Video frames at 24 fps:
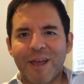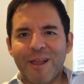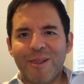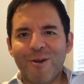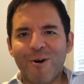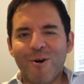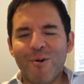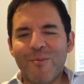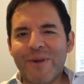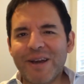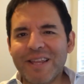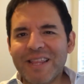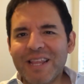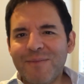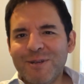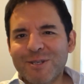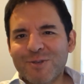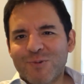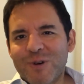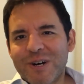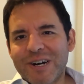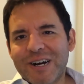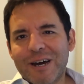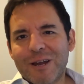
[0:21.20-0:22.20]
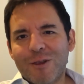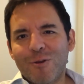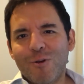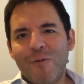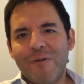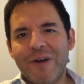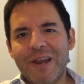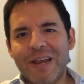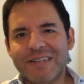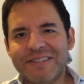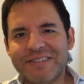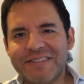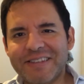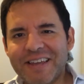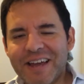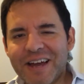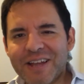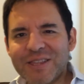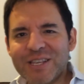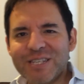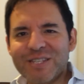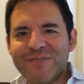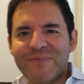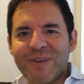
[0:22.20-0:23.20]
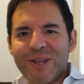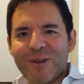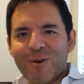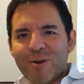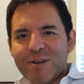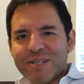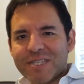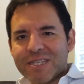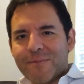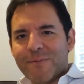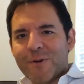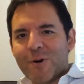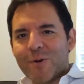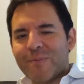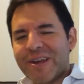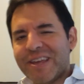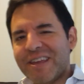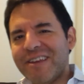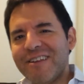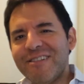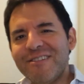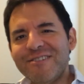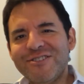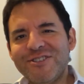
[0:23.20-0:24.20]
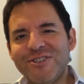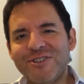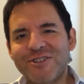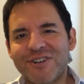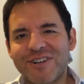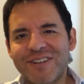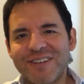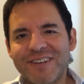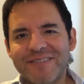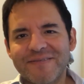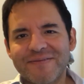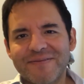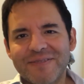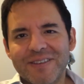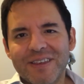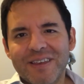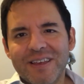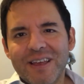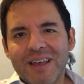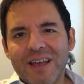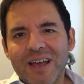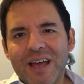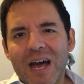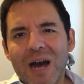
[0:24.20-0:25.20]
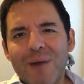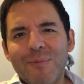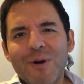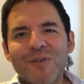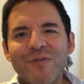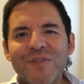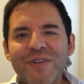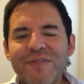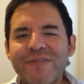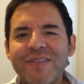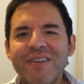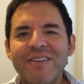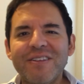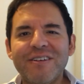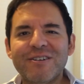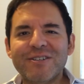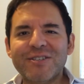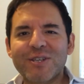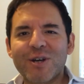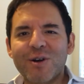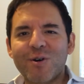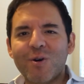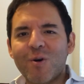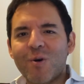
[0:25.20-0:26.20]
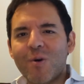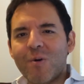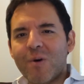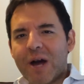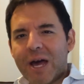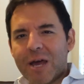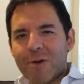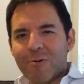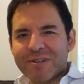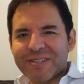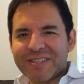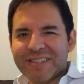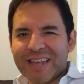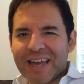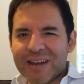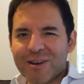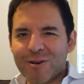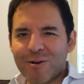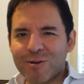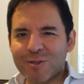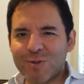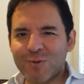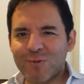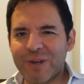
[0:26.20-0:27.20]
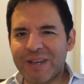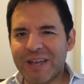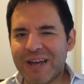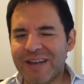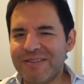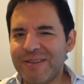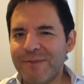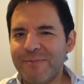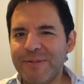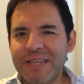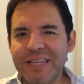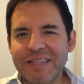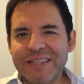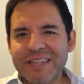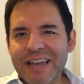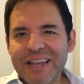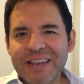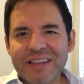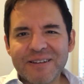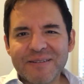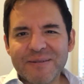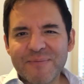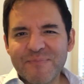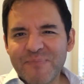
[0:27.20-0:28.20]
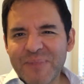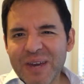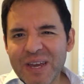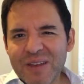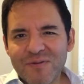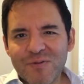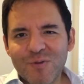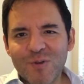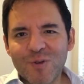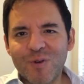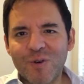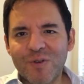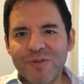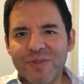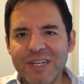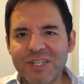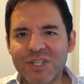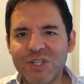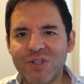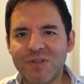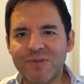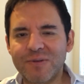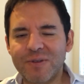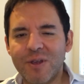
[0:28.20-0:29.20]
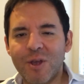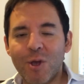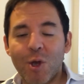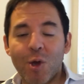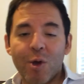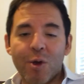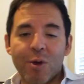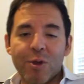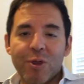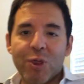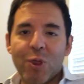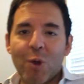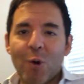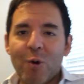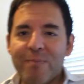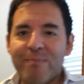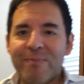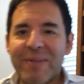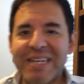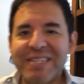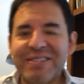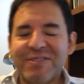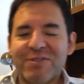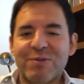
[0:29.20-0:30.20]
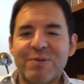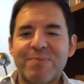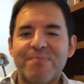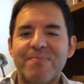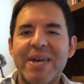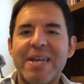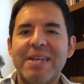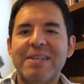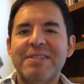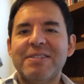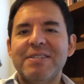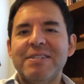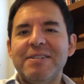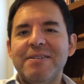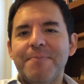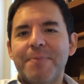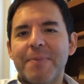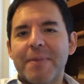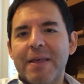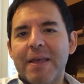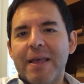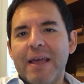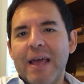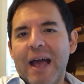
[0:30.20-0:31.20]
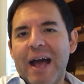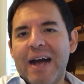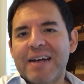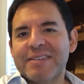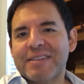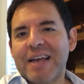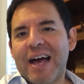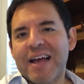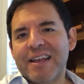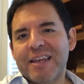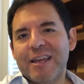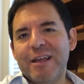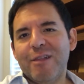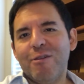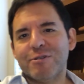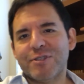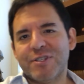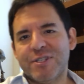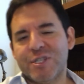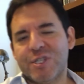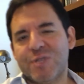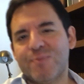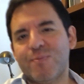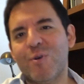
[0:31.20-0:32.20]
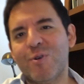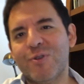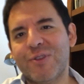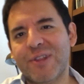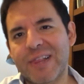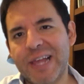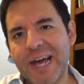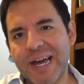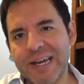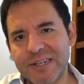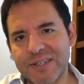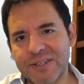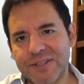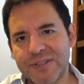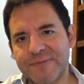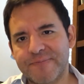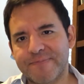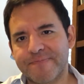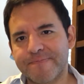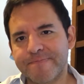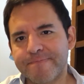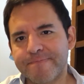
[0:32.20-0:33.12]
Hello, my name is Juan-Carlos Verastegui and this video is about my healing journey. About 15 years ago, I was diagnosed with a debilitating and painful condition known in mainstream medicine as Ankylosing spondylitis.